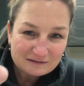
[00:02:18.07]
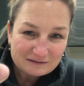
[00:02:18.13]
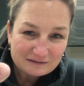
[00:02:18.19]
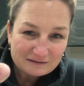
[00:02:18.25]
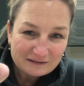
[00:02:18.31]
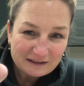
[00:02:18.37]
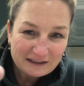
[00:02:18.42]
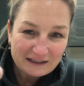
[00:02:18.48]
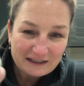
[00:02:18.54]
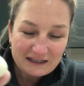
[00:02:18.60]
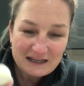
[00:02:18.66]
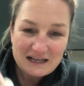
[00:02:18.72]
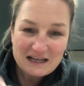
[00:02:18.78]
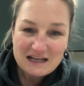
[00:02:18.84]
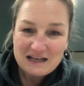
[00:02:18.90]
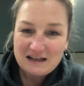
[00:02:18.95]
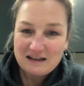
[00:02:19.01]
okay?
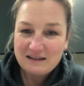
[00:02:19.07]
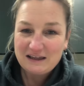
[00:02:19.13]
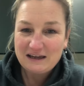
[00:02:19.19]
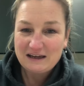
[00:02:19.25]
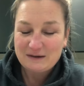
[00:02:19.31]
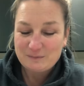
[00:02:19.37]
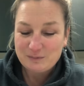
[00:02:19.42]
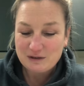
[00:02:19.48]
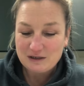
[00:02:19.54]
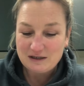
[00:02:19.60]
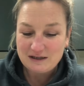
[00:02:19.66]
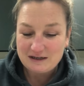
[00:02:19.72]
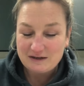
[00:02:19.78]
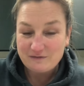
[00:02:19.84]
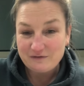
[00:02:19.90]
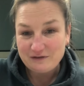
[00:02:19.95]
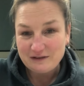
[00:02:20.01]
Then put it on
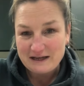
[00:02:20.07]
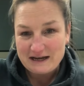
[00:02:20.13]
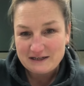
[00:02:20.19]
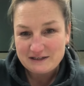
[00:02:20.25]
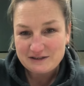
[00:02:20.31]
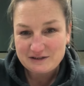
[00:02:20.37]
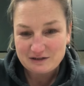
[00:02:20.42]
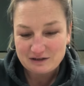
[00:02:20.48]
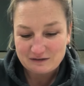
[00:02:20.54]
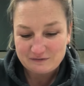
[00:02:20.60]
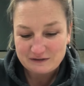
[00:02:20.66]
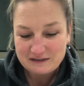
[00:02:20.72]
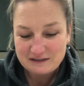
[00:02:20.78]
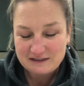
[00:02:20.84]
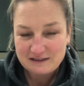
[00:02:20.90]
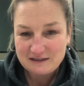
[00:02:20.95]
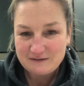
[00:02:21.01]
a flat
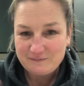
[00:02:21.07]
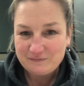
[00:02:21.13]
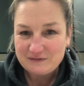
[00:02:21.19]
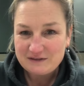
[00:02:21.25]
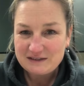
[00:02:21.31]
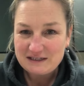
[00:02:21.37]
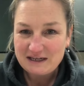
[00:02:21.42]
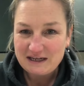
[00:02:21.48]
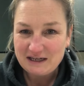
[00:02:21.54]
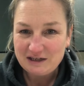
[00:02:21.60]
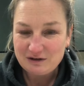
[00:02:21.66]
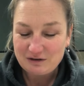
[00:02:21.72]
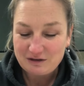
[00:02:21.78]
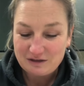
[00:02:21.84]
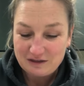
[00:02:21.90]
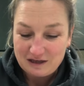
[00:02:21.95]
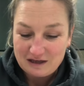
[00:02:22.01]
surface, take your
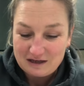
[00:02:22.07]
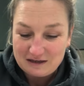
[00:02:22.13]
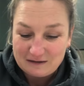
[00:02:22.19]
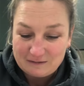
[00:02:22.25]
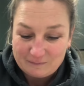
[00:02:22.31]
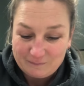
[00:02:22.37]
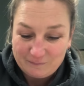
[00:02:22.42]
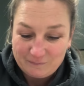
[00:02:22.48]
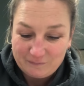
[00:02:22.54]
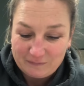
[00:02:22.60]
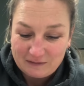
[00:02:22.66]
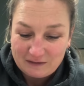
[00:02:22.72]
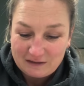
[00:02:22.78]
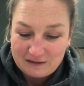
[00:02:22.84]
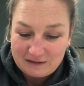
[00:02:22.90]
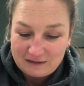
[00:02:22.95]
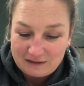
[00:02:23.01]
thumb
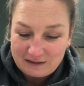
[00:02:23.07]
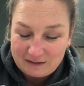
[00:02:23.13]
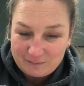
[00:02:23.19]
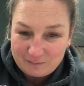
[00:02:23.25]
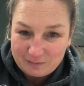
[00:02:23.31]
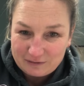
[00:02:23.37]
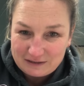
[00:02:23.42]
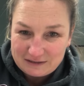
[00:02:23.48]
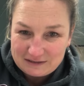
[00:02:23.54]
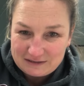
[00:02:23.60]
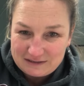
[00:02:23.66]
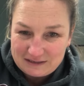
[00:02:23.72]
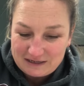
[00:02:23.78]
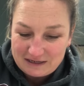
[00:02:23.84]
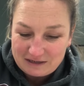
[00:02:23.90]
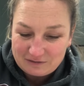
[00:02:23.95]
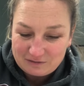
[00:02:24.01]
and press
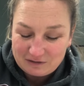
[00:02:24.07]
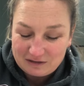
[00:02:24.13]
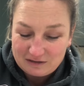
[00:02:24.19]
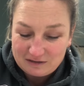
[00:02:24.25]
down.